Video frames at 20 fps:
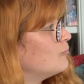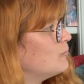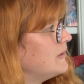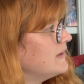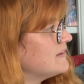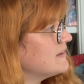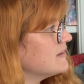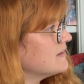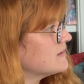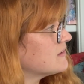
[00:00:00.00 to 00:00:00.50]

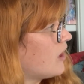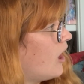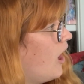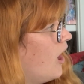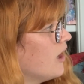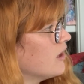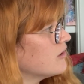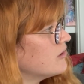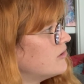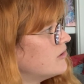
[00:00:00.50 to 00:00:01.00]
Mrs.
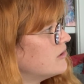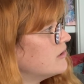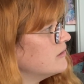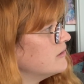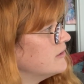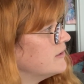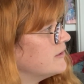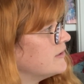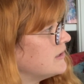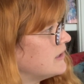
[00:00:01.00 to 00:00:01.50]

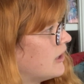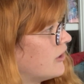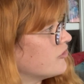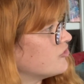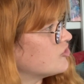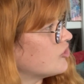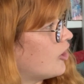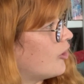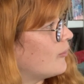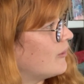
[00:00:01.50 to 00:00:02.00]
Toggle,
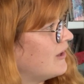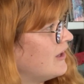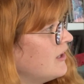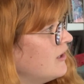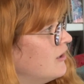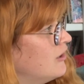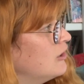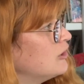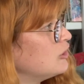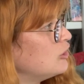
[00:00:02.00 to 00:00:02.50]
yelled Joey,
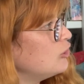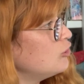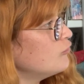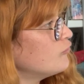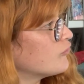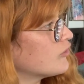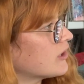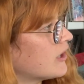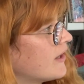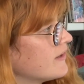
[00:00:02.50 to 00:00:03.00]
you
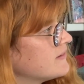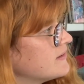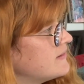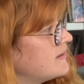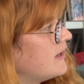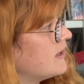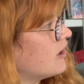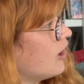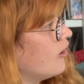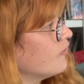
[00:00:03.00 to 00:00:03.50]
forgot to
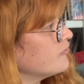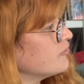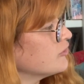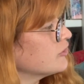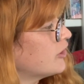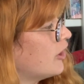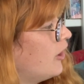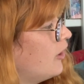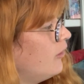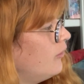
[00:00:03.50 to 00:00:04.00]
take off your
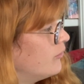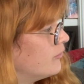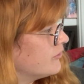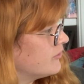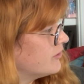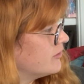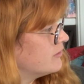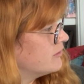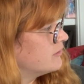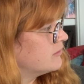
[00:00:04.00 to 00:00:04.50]

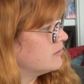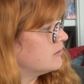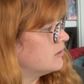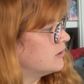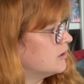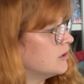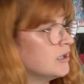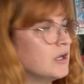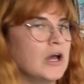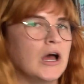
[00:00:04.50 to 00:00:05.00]
coat.
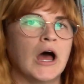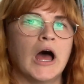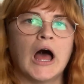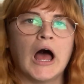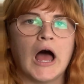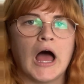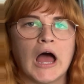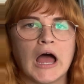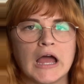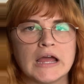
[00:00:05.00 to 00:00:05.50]

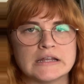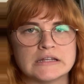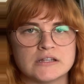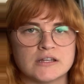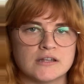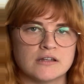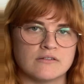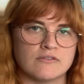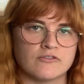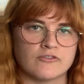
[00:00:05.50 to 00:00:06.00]
I
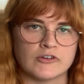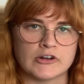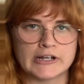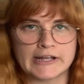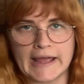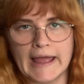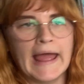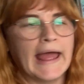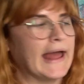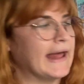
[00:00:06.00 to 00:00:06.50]
didn't
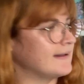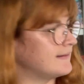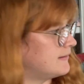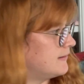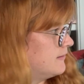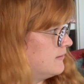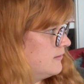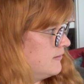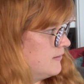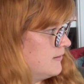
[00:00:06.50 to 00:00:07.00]

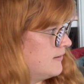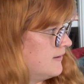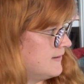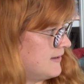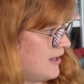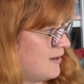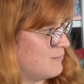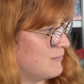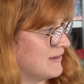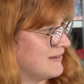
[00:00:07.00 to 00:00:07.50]
forget,
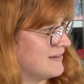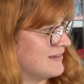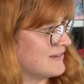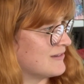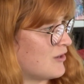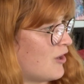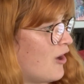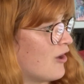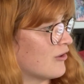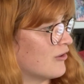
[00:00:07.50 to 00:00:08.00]
said Mrs.
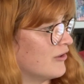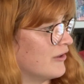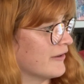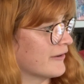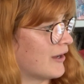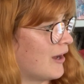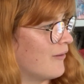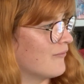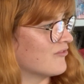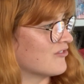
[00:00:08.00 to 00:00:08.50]
Toggle
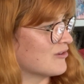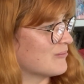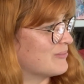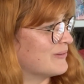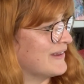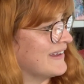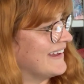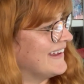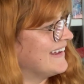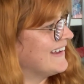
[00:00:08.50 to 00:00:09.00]

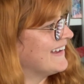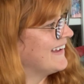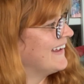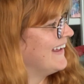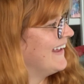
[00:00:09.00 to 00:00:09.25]
uncomfortably.